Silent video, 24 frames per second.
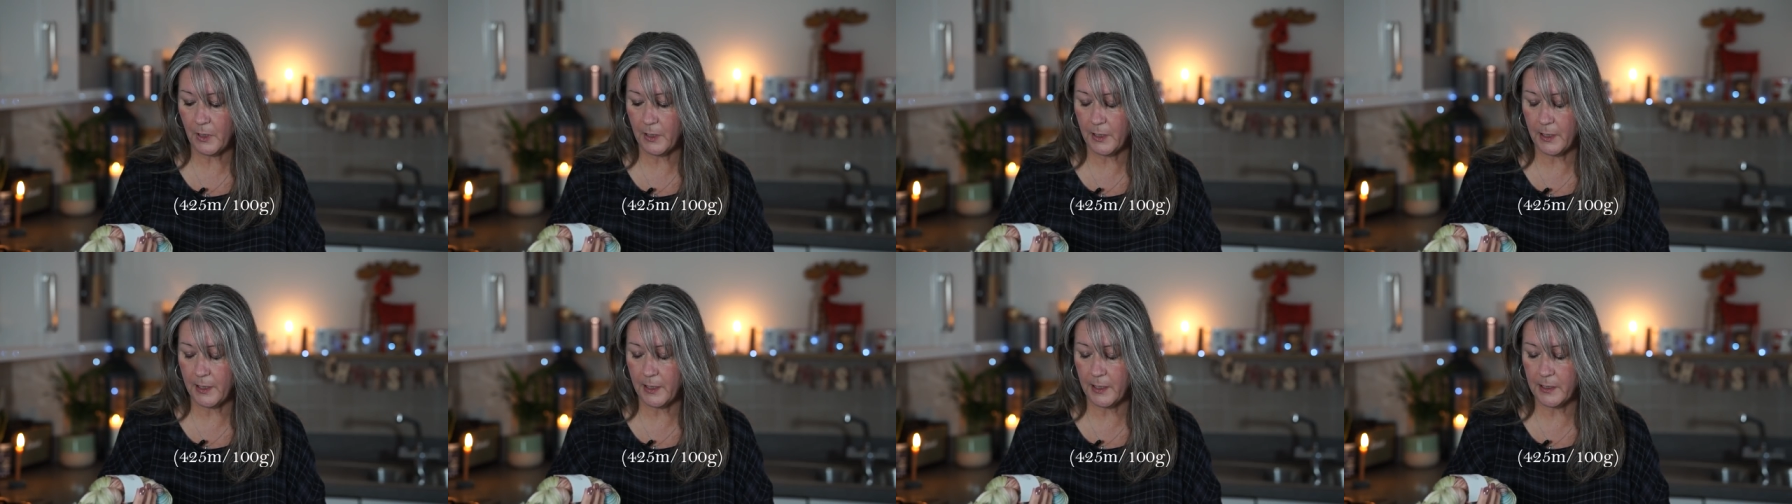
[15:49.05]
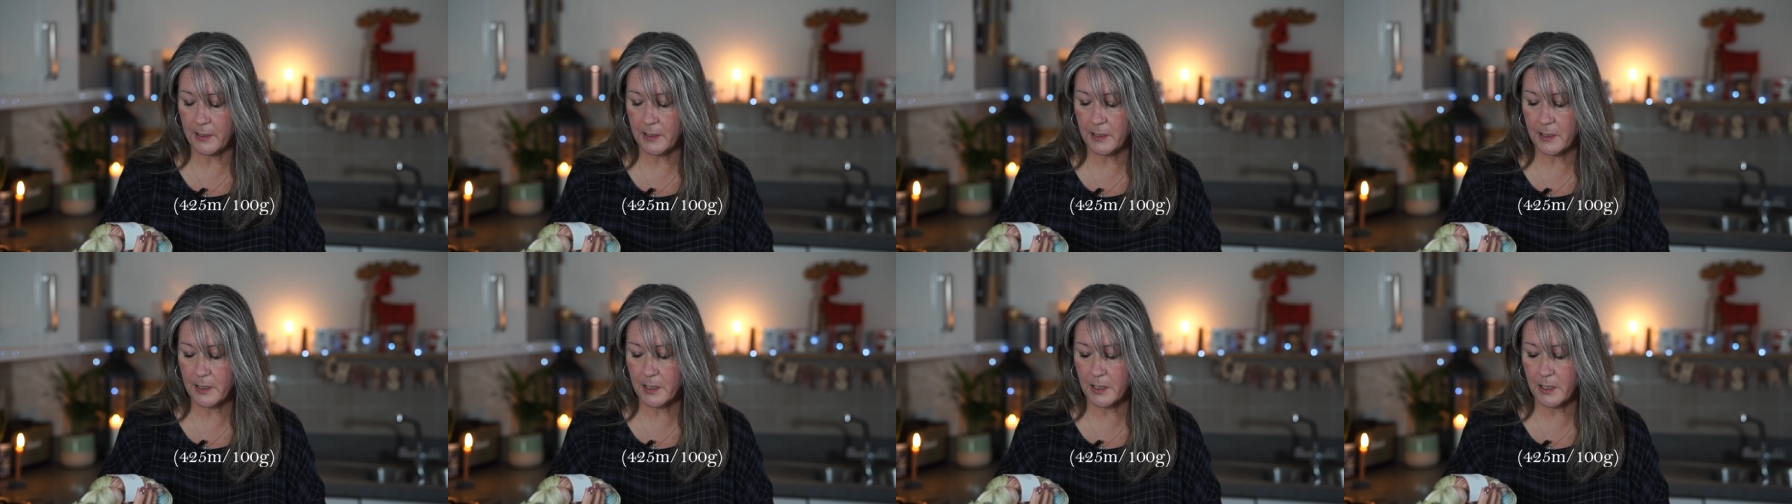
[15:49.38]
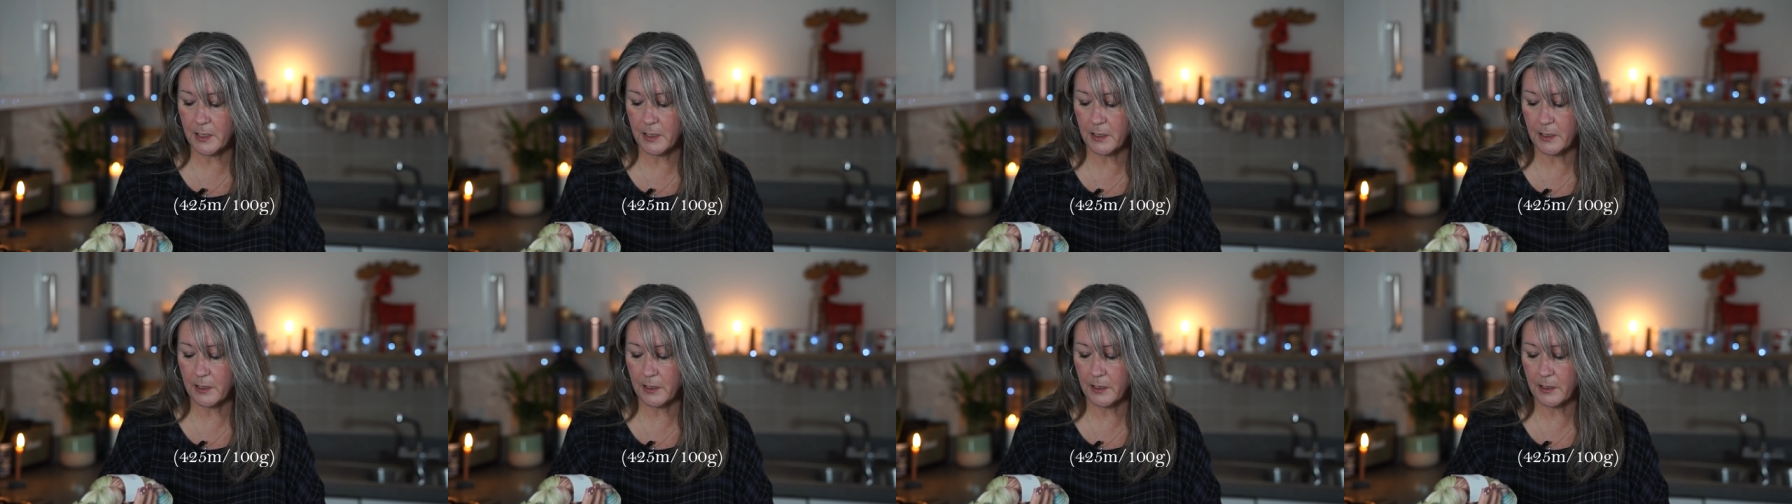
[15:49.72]
And
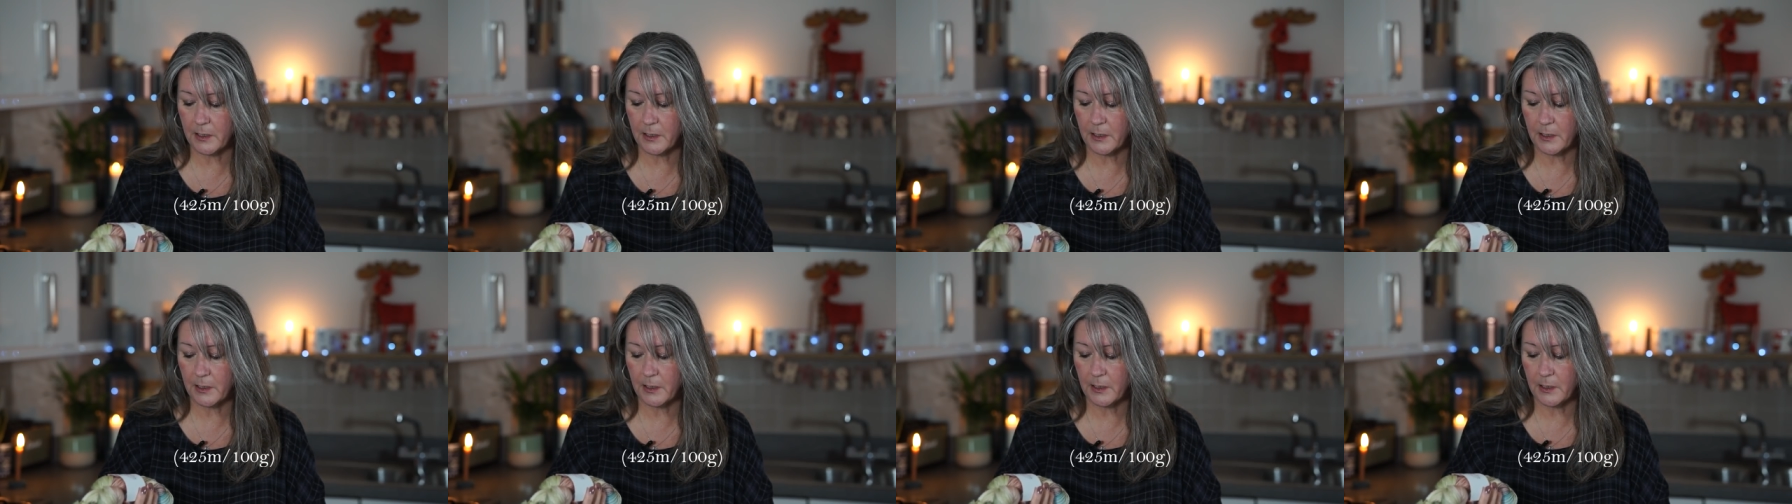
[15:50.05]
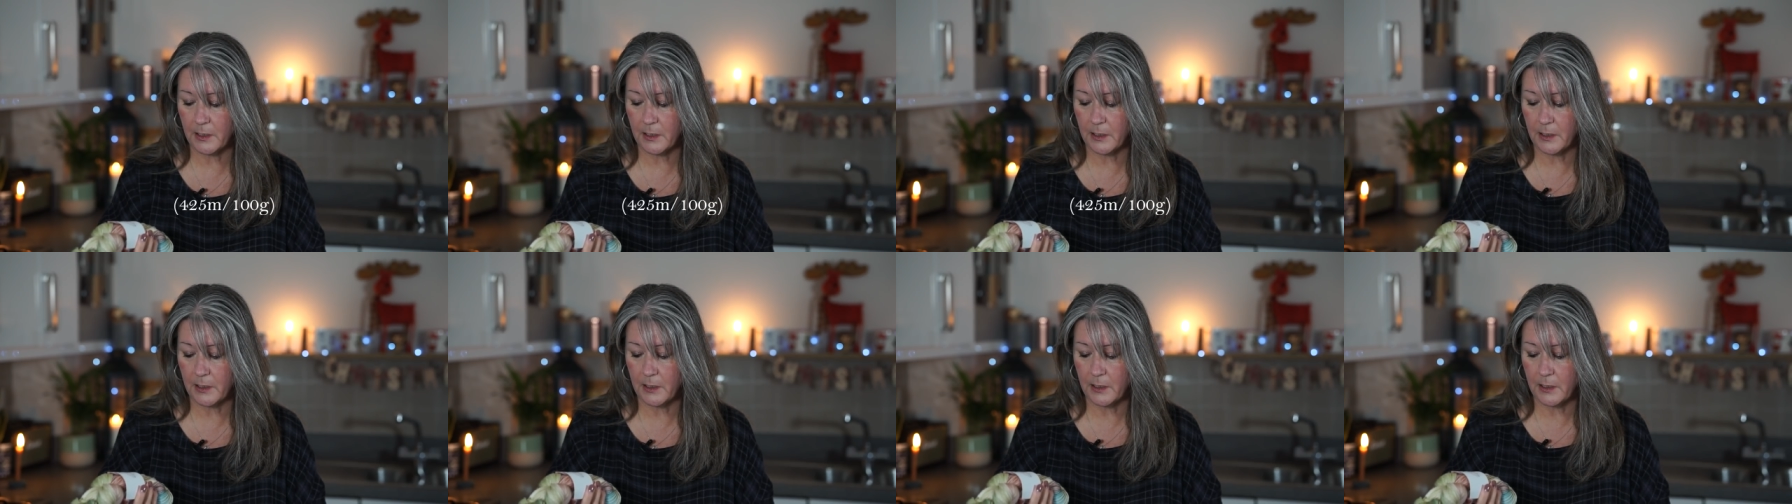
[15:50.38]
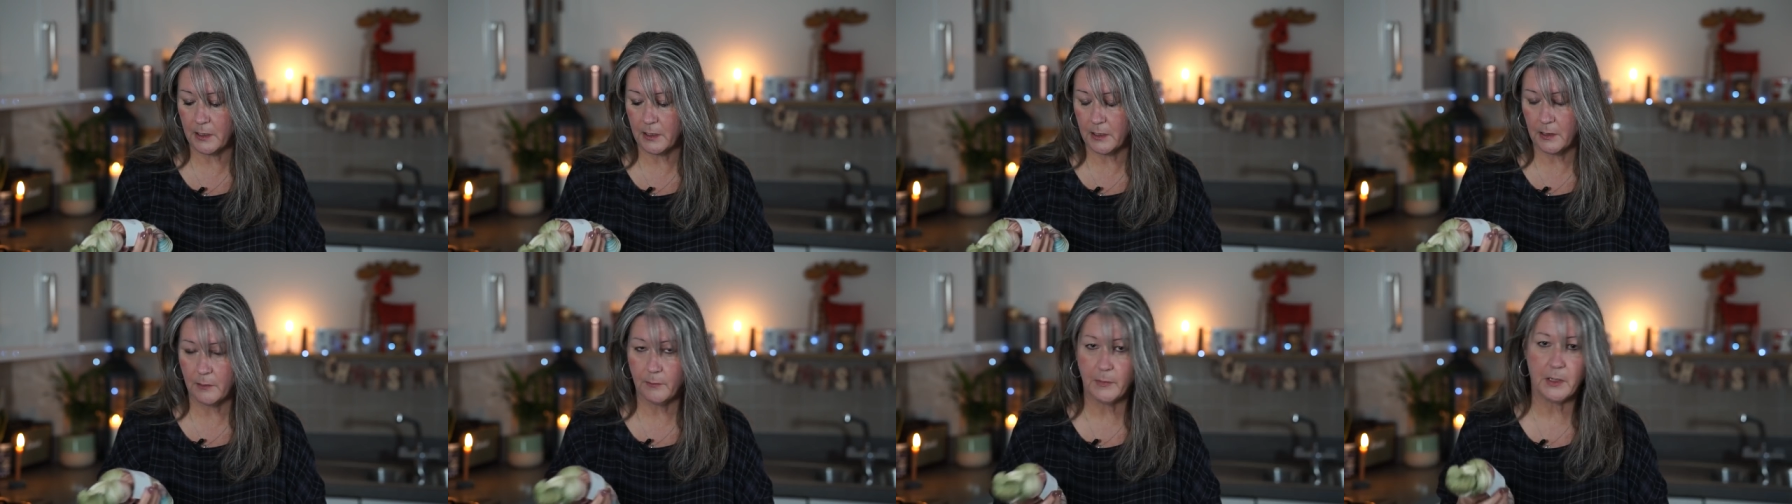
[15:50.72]

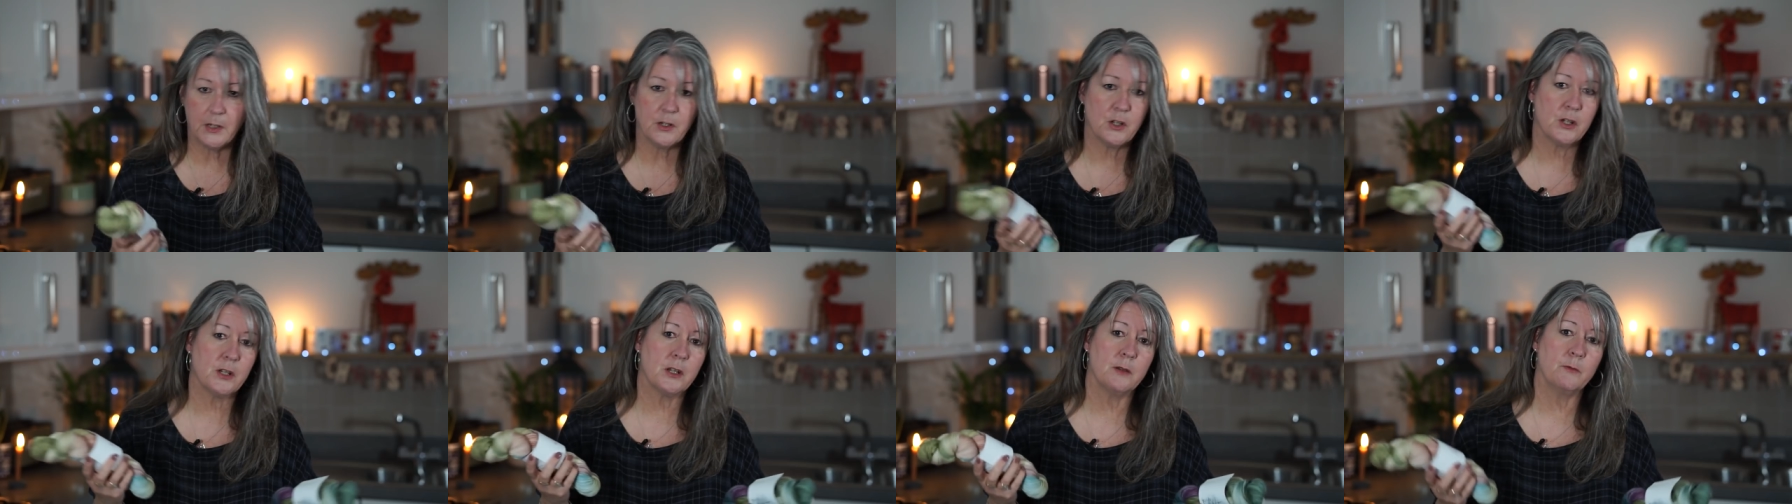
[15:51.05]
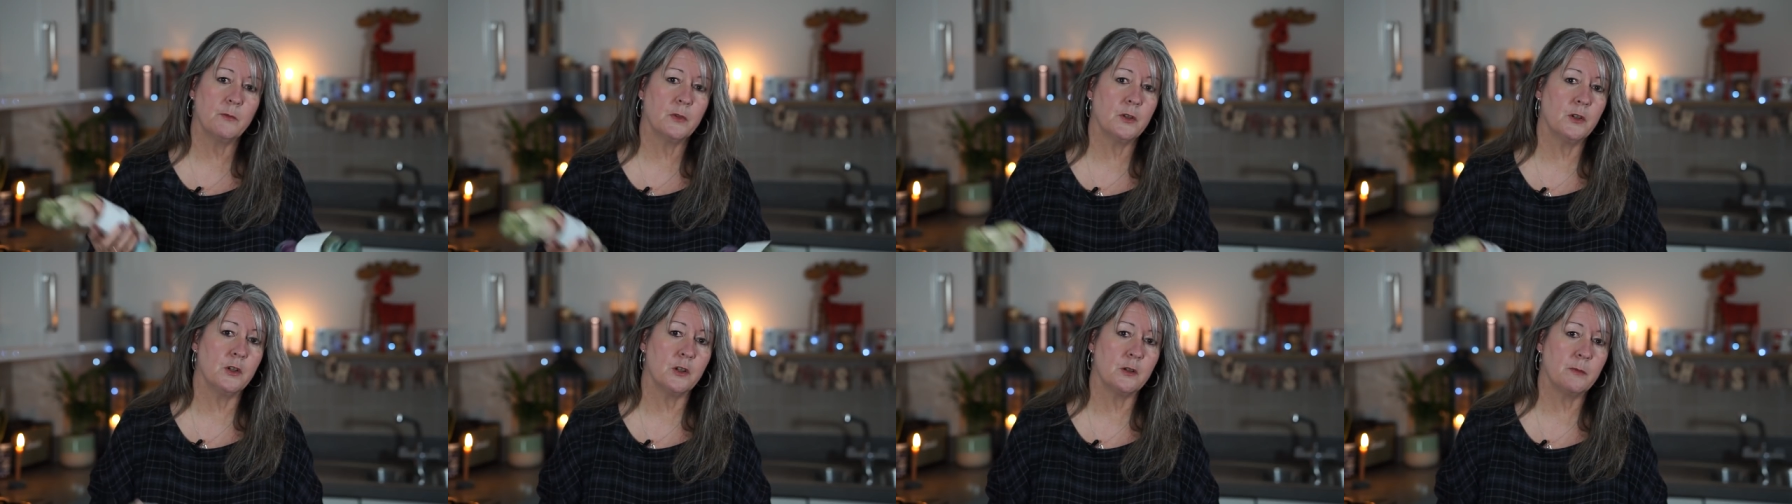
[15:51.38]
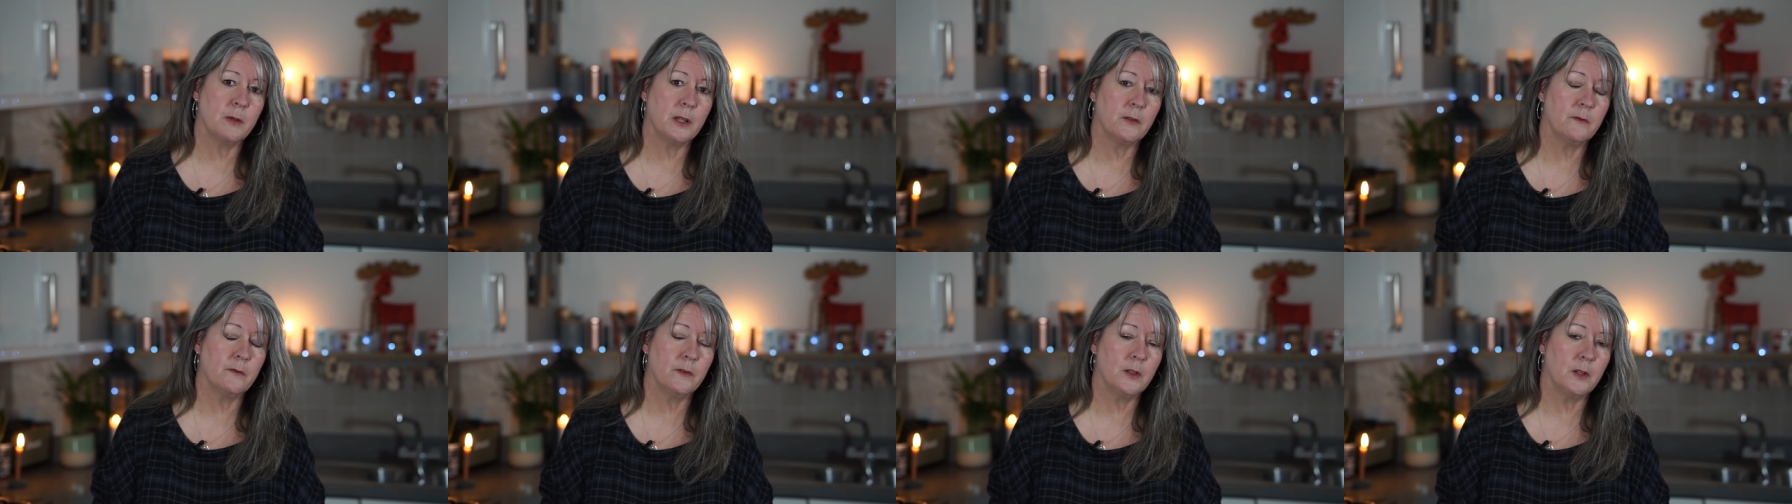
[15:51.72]
I just didn't want you to
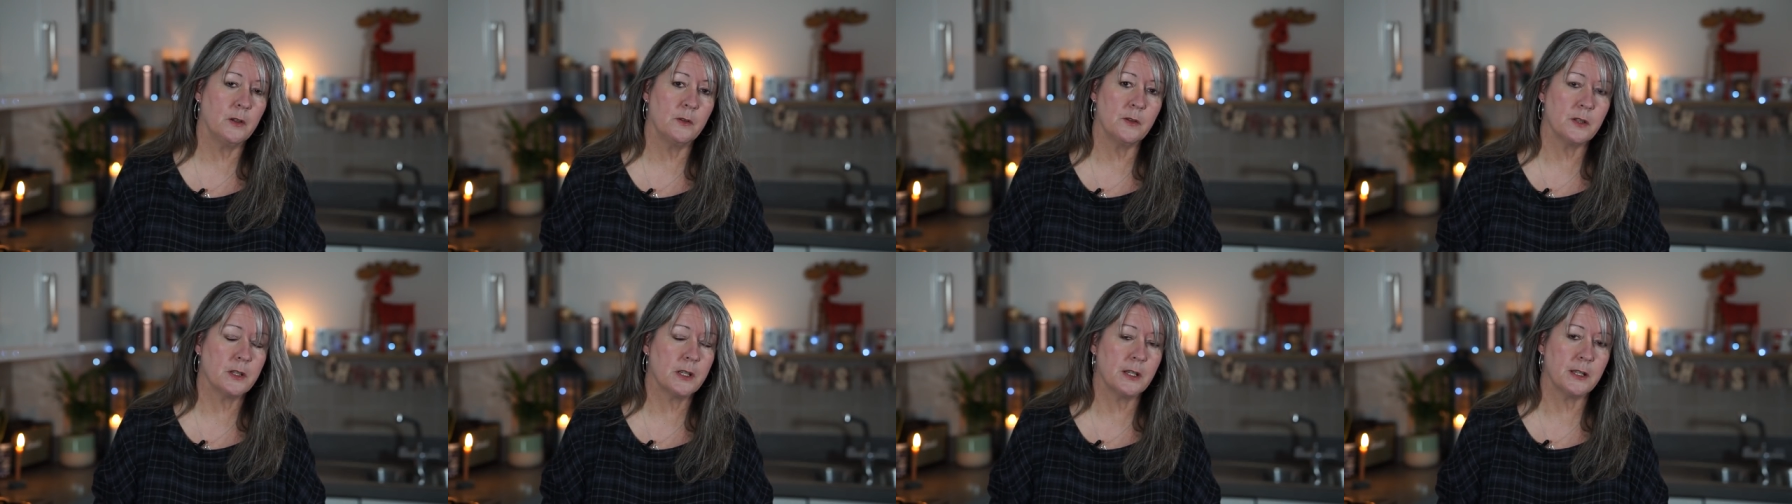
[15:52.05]
be confused.